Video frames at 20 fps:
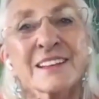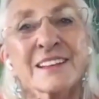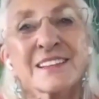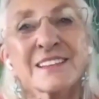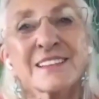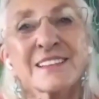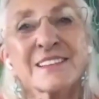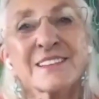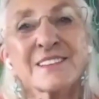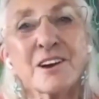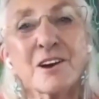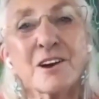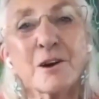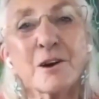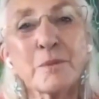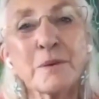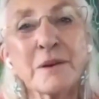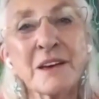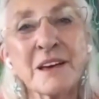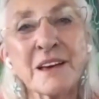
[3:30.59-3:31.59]

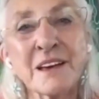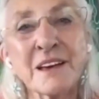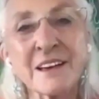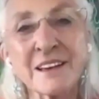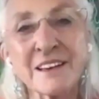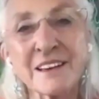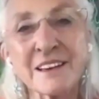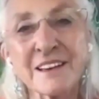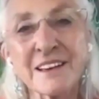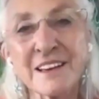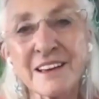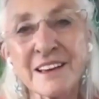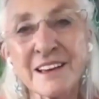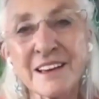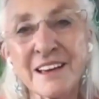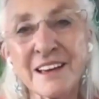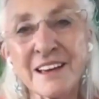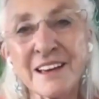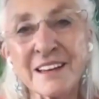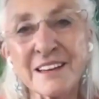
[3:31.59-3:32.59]
Stop
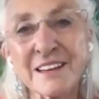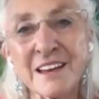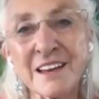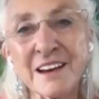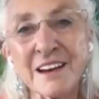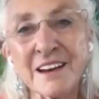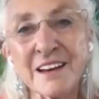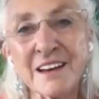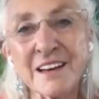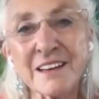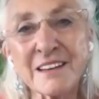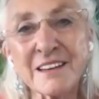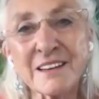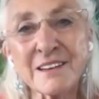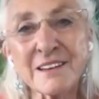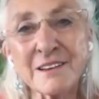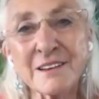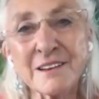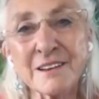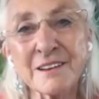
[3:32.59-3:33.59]
at 9.
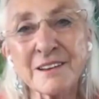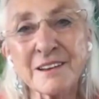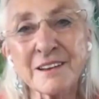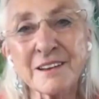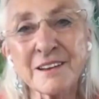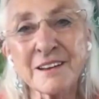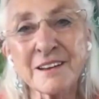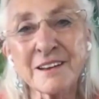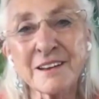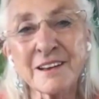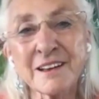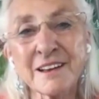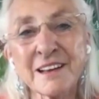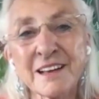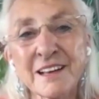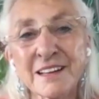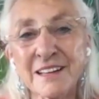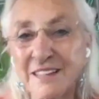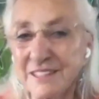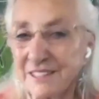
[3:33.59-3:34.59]

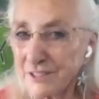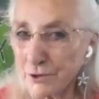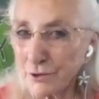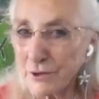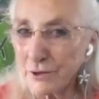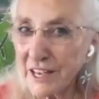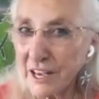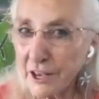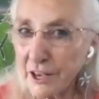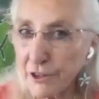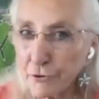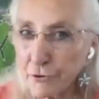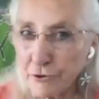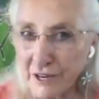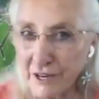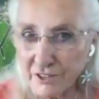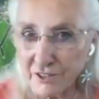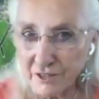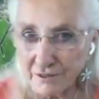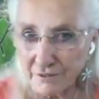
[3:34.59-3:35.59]
Let's do it the other
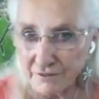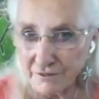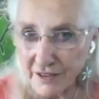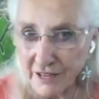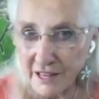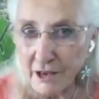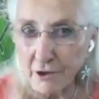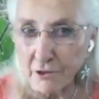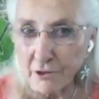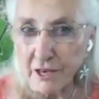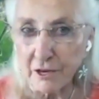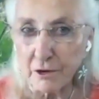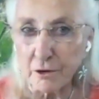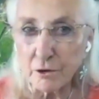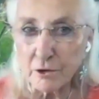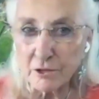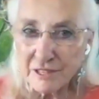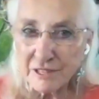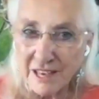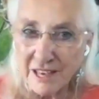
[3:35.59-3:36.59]
direction. Feel how that
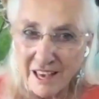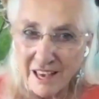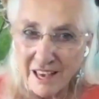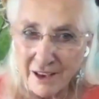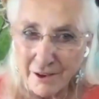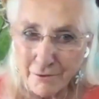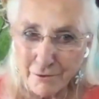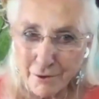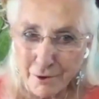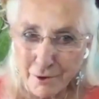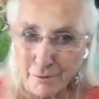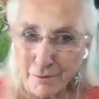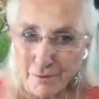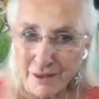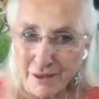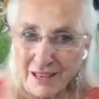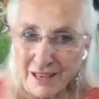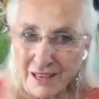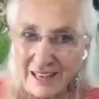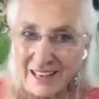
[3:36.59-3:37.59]
goes. From
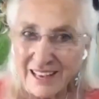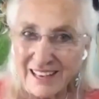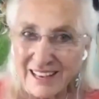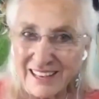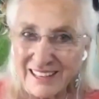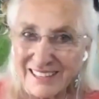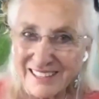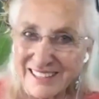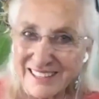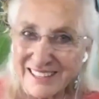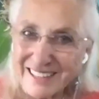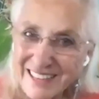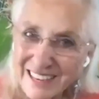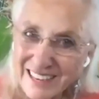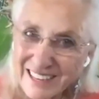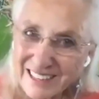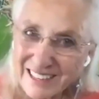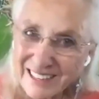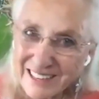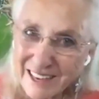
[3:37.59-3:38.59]

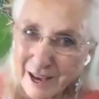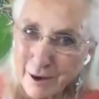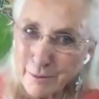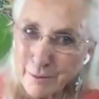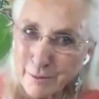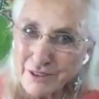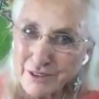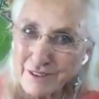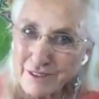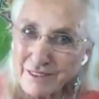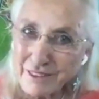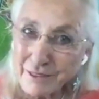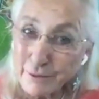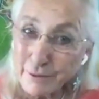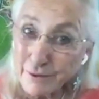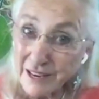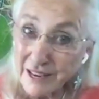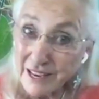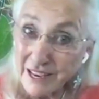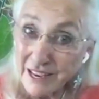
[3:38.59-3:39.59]
6 up to
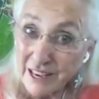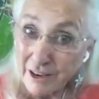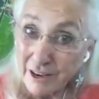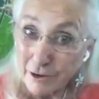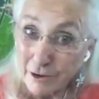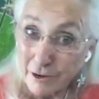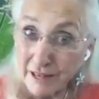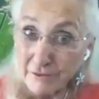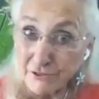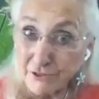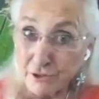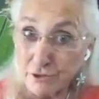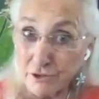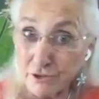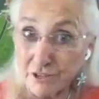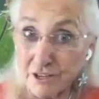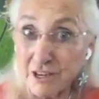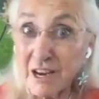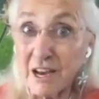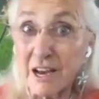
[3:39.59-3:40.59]
3, your left
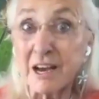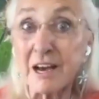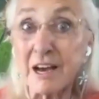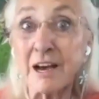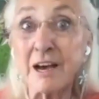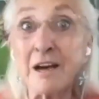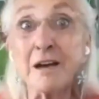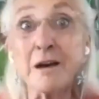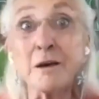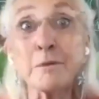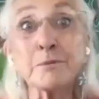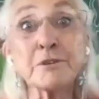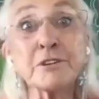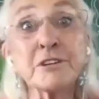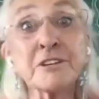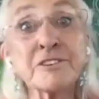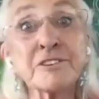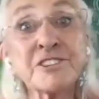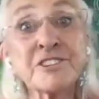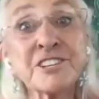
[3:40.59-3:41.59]
shoulder, up
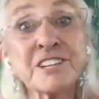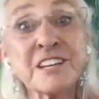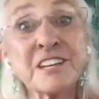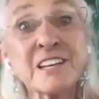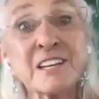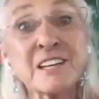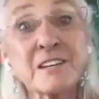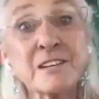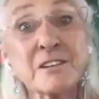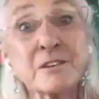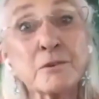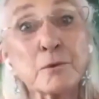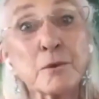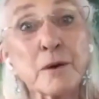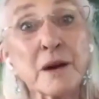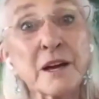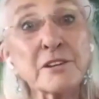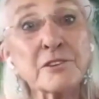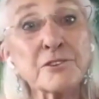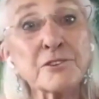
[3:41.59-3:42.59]
to your chin,
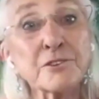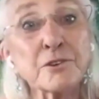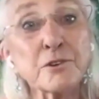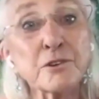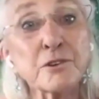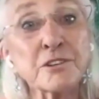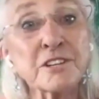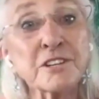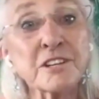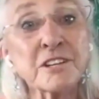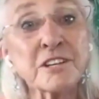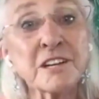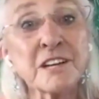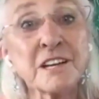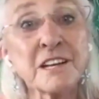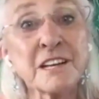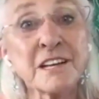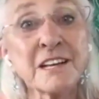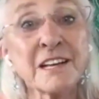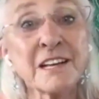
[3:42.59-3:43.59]
right shoulder,
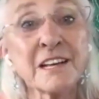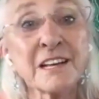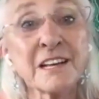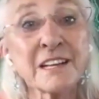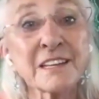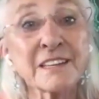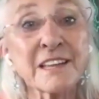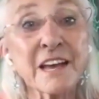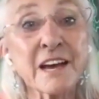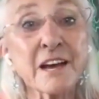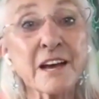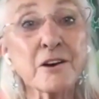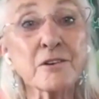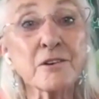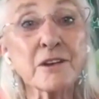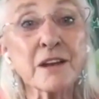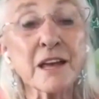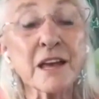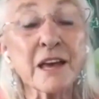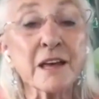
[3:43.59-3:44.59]

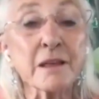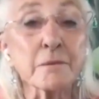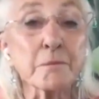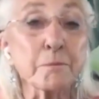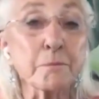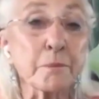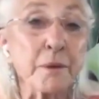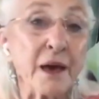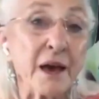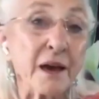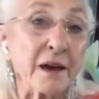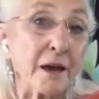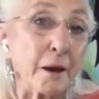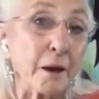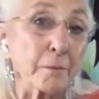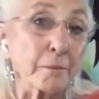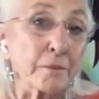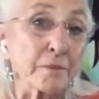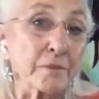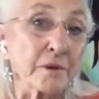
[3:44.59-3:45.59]
down and back up.